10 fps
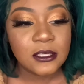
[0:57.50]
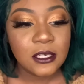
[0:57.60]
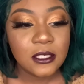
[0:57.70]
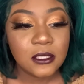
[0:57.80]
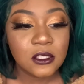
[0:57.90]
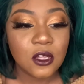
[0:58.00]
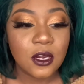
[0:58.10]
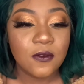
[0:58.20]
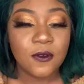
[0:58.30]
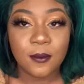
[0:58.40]
Starting
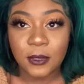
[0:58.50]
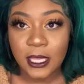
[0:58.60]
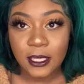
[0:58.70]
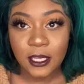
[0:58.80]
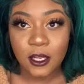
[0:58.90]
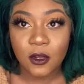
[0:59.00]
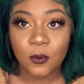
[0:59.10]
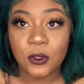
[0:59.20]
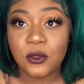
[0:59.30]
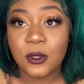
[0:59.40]
from black hair, which
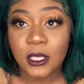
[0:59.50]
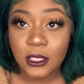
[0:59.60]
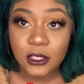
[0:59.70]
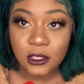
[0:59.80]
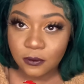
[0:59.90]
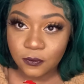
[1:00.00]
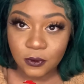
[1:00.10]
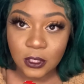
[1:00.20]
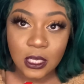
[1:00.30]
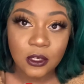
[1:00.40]
you can achieve the
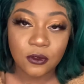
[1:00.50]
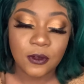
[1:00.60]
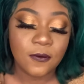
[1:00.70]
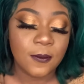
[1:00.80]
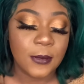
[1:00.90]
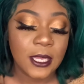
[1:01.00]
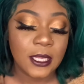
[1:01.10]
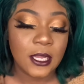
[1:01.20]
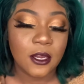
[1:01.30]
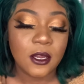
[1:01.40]
color green from black
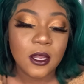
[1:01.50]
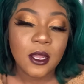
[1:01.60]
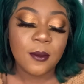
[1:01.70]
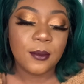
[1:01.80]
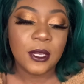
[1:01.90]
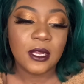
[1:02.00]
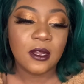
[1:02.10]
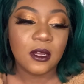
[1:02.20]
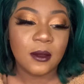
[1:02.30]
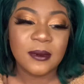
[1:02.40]
hair, but
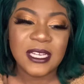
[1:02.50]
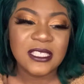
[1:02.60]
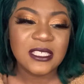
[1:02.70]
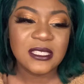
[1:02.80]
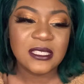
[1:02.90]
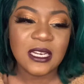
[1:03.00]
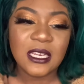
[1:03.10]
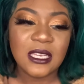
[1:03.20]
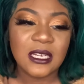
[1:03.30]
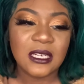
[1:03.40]
I just didn't,
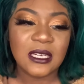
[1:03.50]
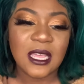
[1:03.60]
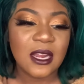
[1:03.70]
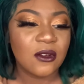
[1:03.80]
I don't know,